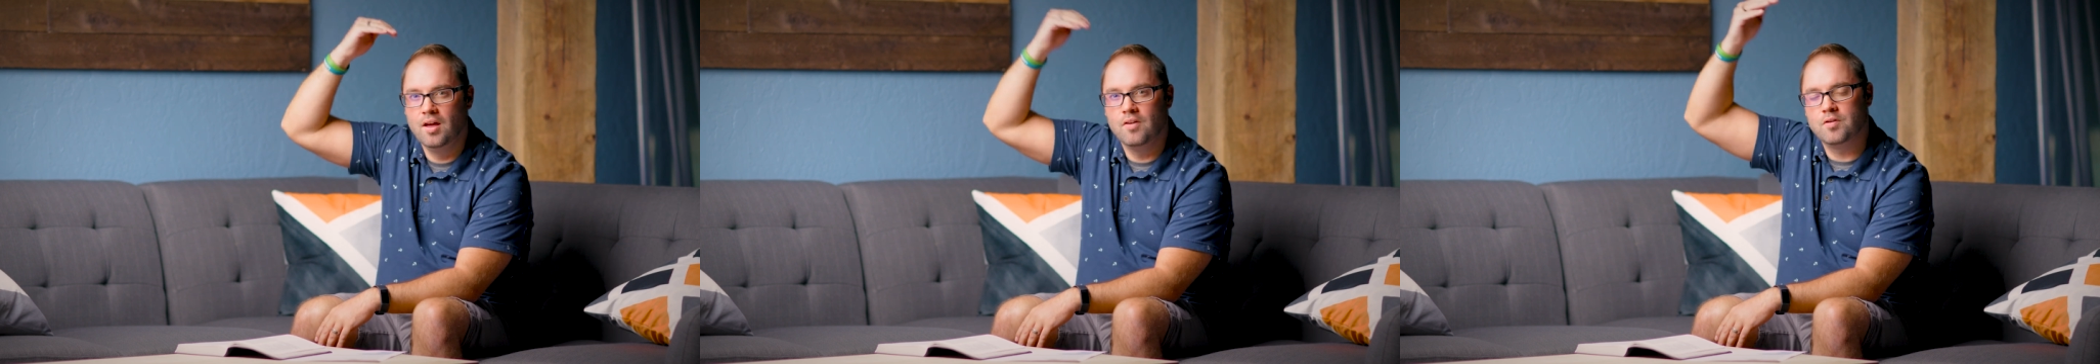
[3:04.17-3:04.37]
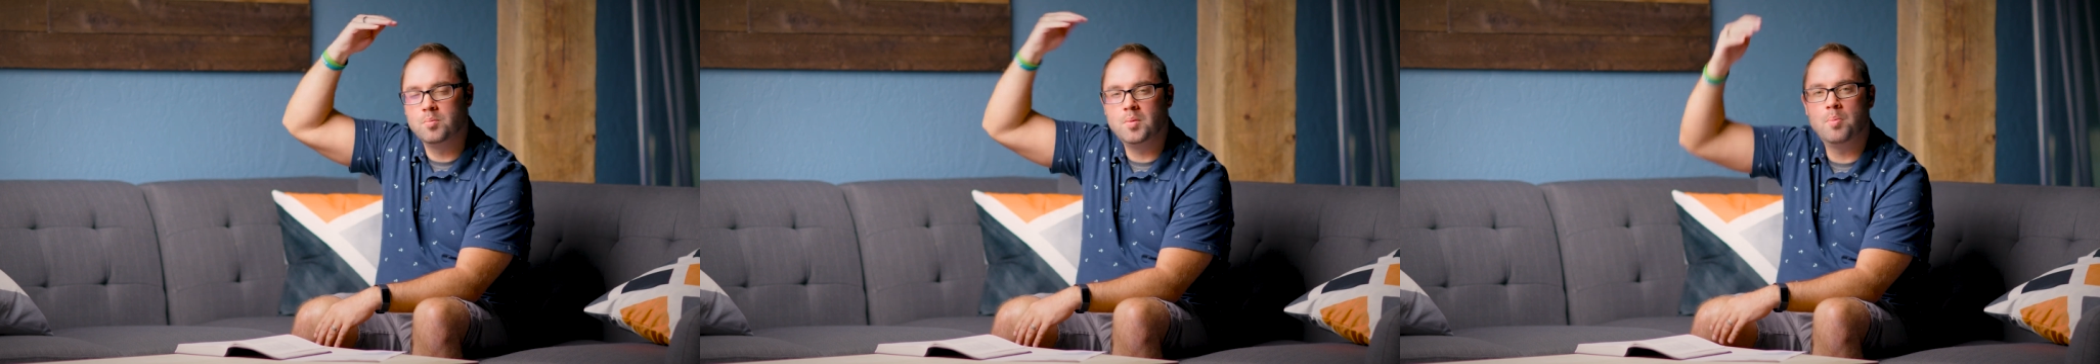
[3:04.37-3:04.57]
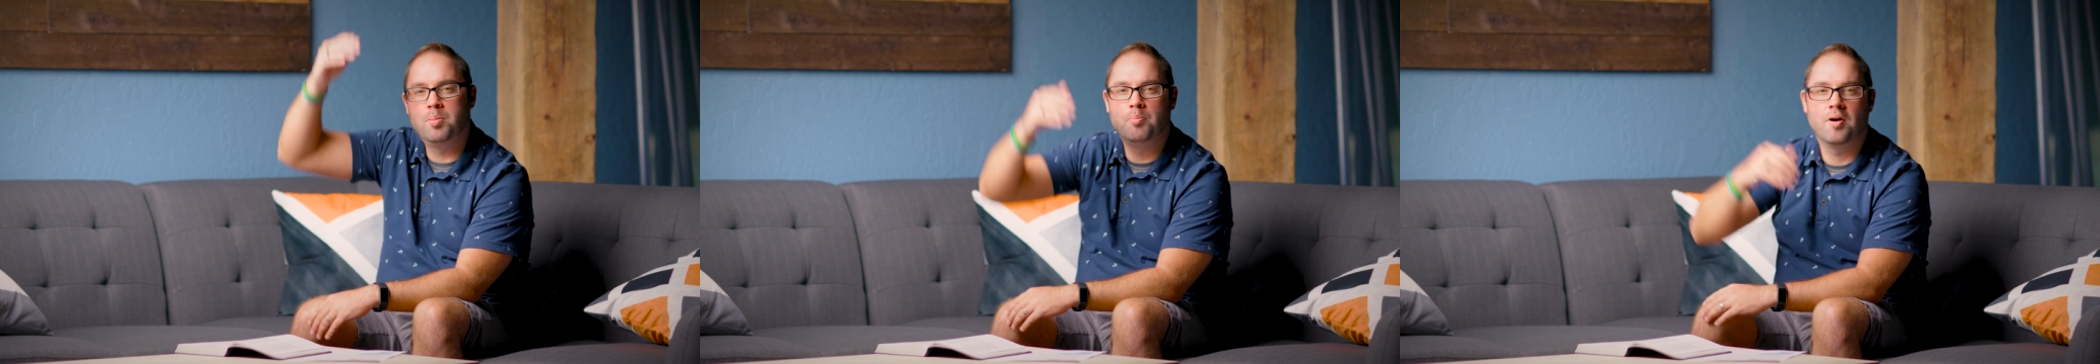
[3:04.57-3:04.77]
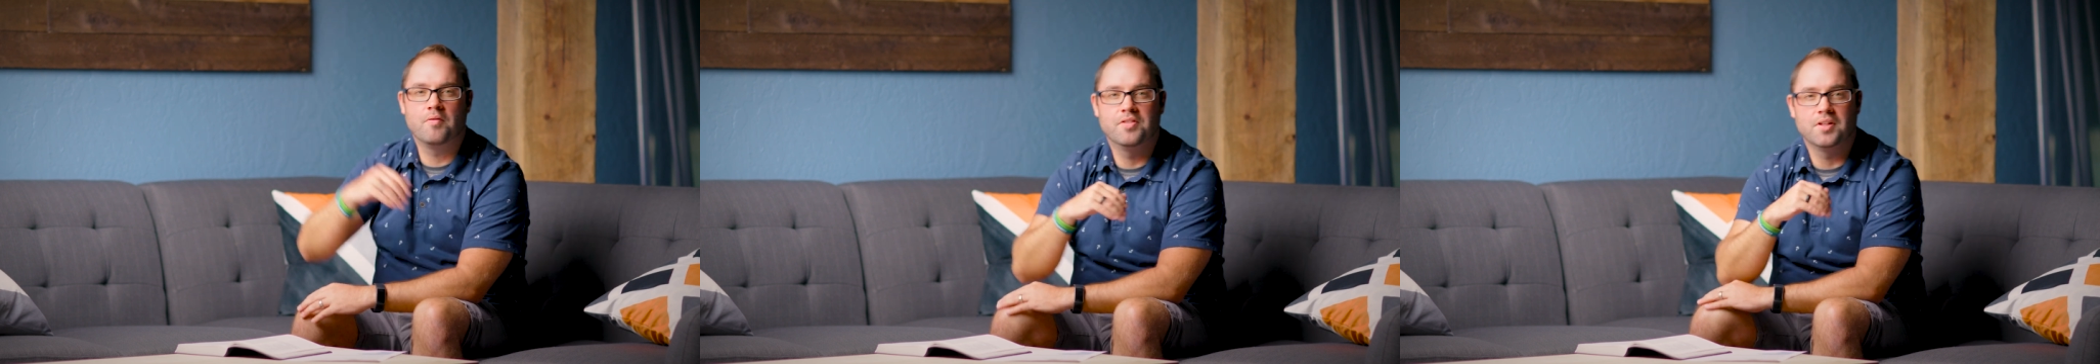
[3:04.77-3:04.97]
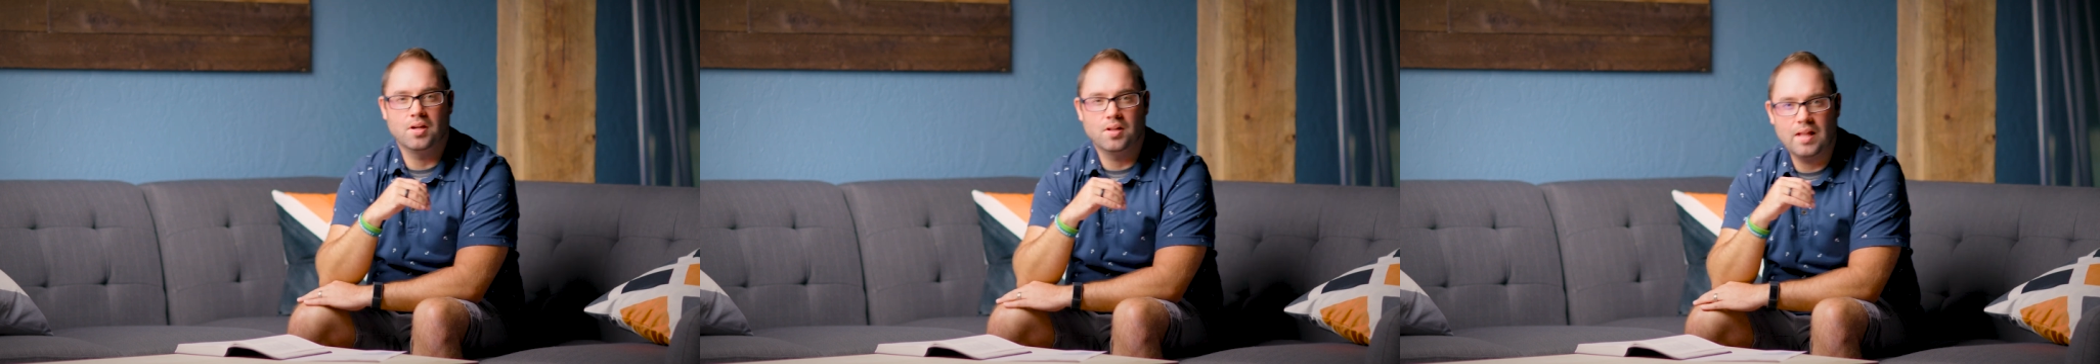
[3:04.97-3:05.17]
from up
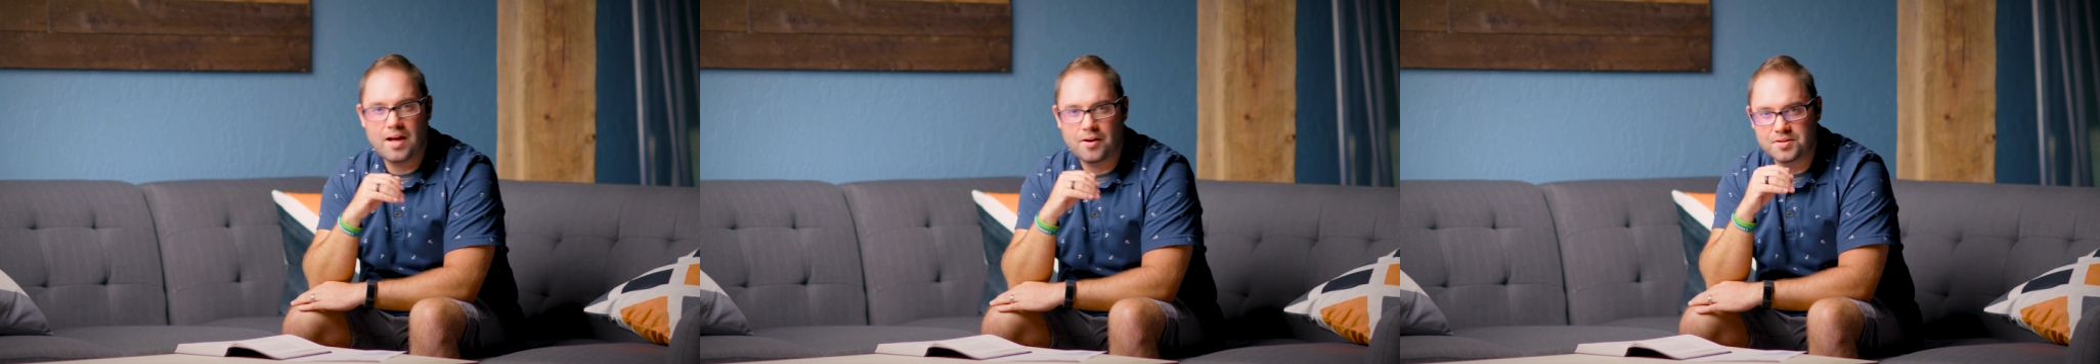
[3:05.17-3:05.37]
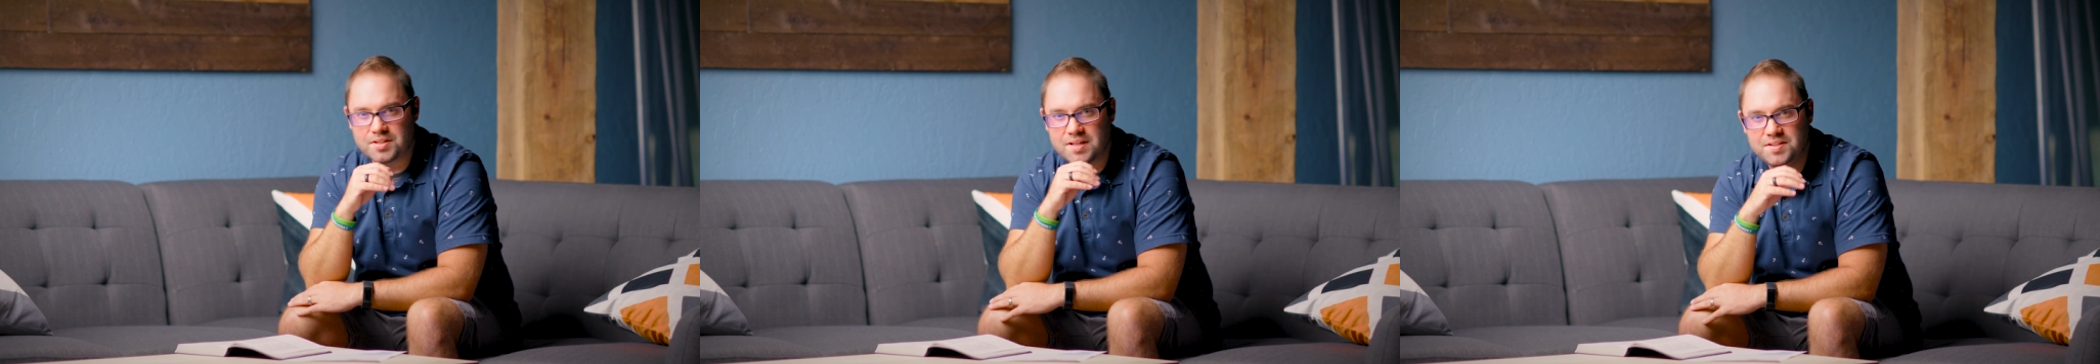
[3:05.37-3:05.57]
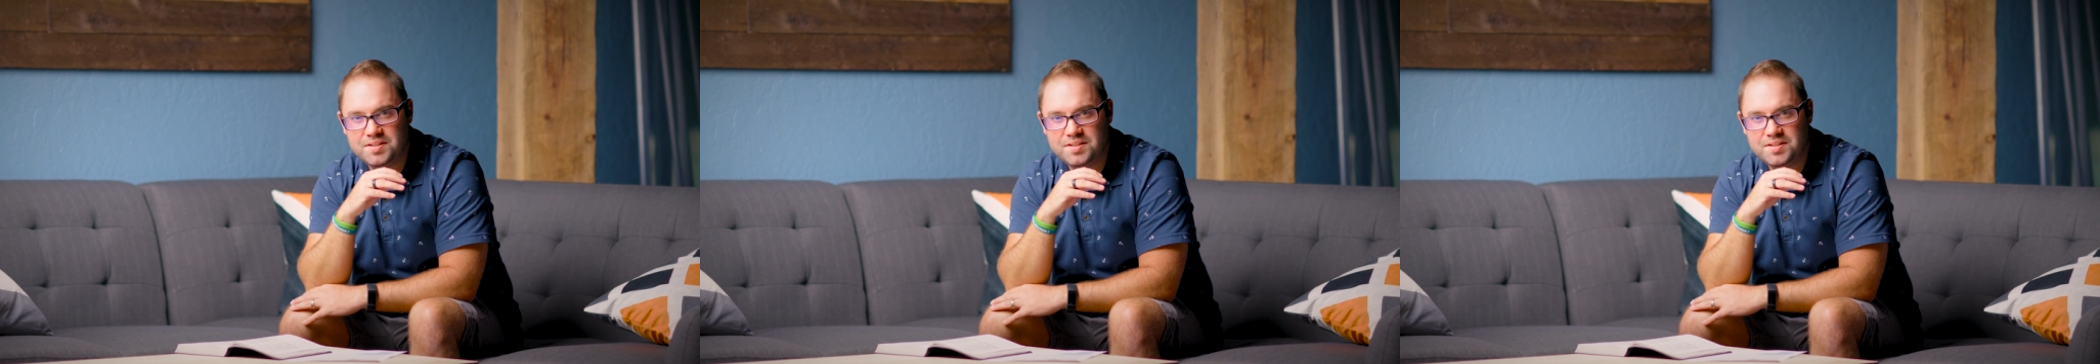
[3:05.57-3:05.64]
above the clouds, and